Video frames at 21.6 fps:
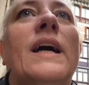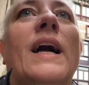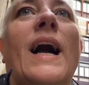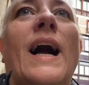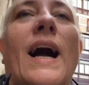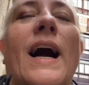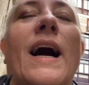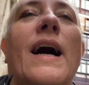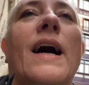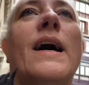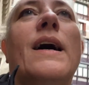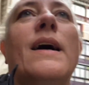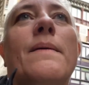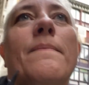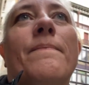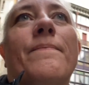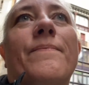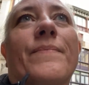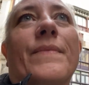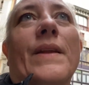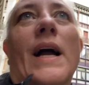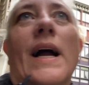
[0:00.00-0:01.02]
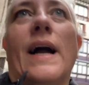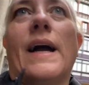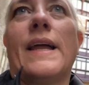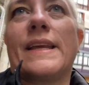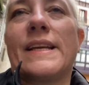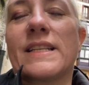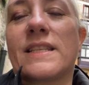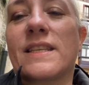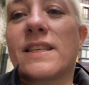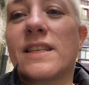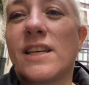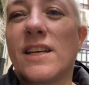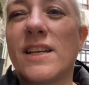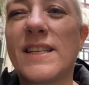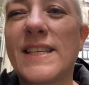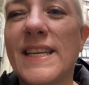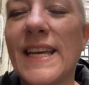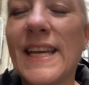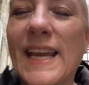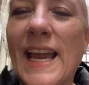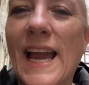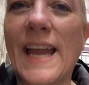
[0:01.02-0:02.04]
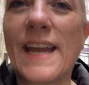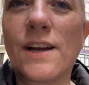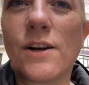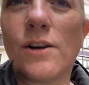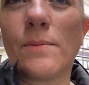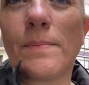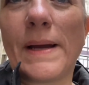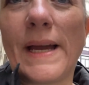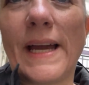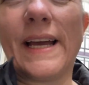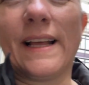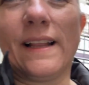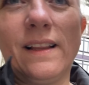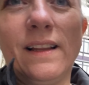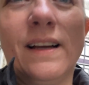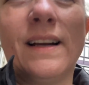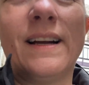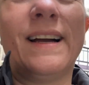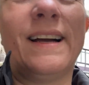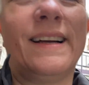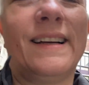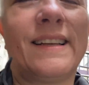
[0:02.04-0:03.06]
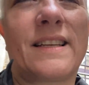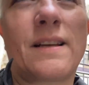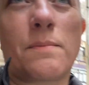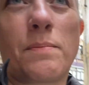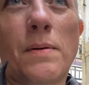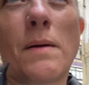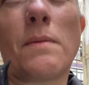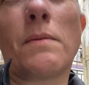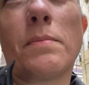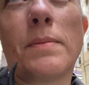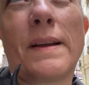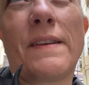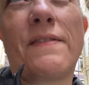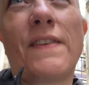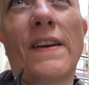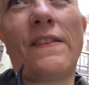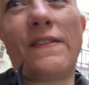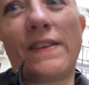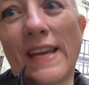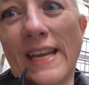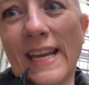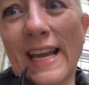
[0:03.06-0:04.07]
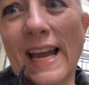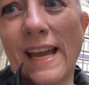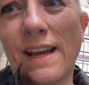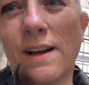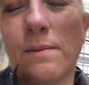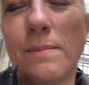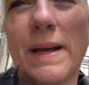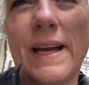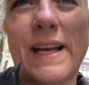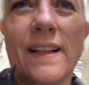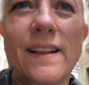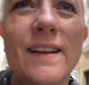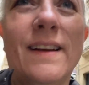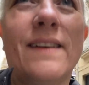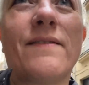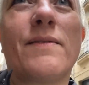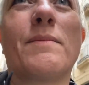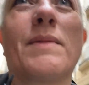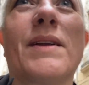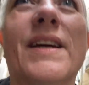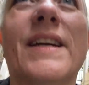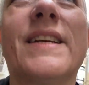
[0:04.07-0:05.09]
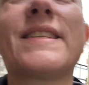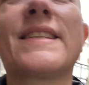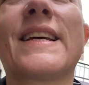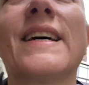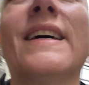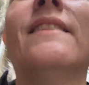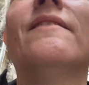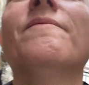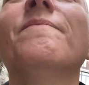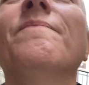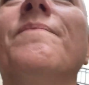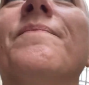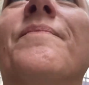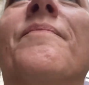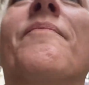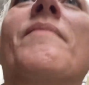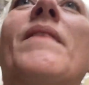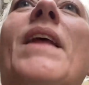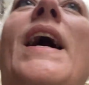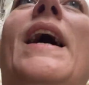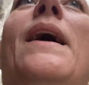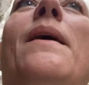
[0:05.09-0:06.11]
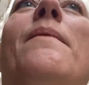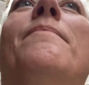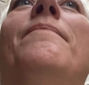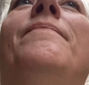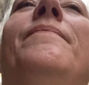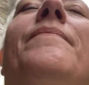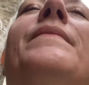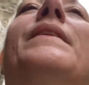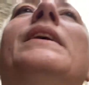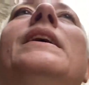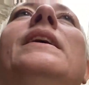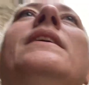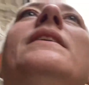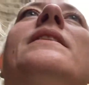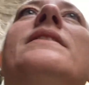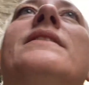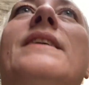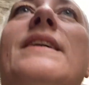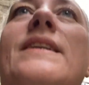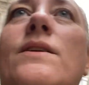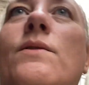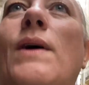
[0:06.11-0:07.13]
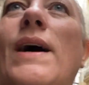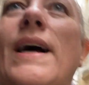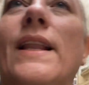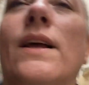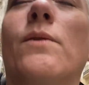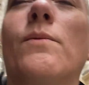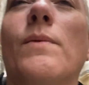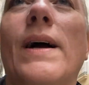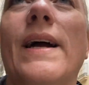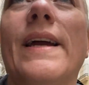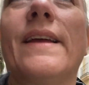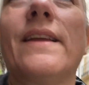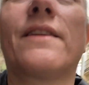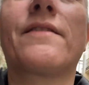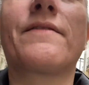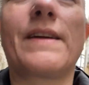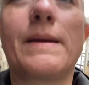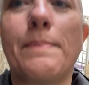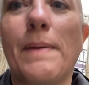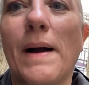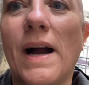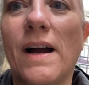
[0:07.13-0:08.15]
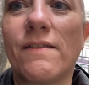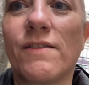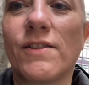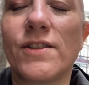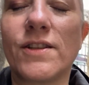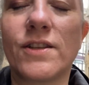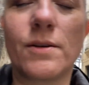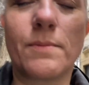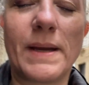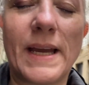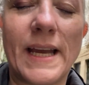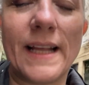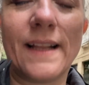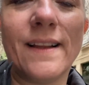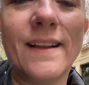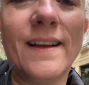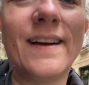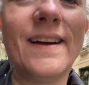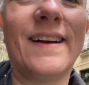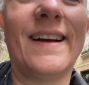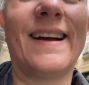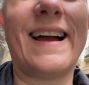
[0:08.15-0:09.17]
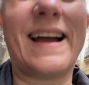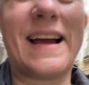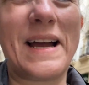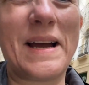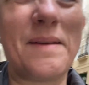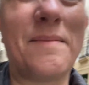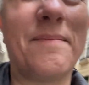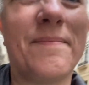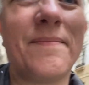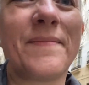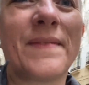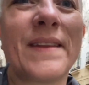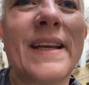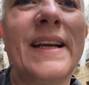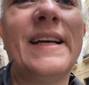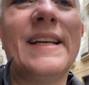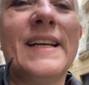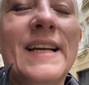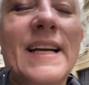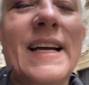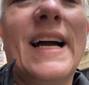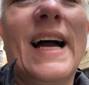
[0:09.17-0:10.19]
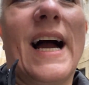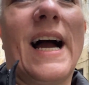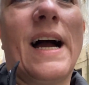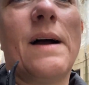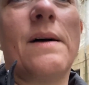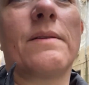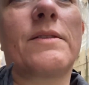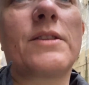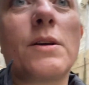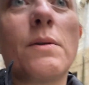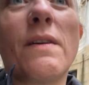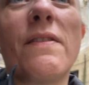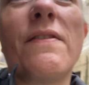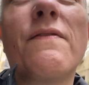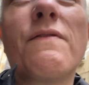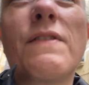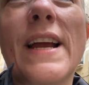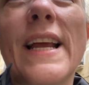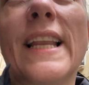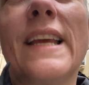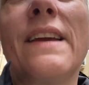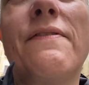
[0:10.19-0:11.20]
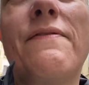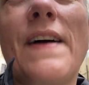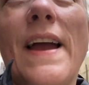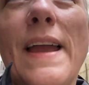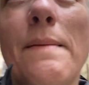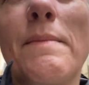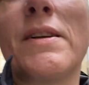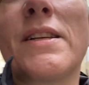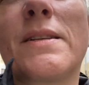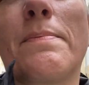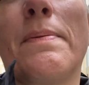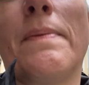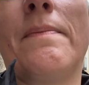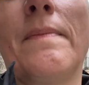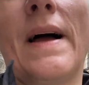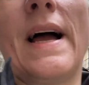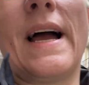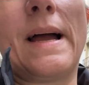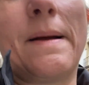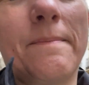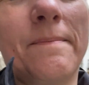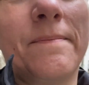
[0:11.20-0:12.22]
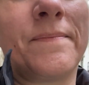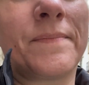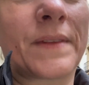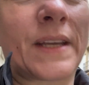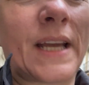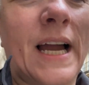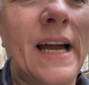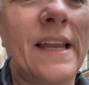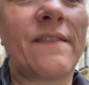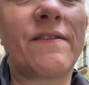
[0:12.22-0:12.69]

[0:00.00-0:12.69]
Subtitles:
and it's 13k uphill, so probably 15k uphill if I'm honest. So that's quite a long way. 3-part runs uphill to a really famous kind of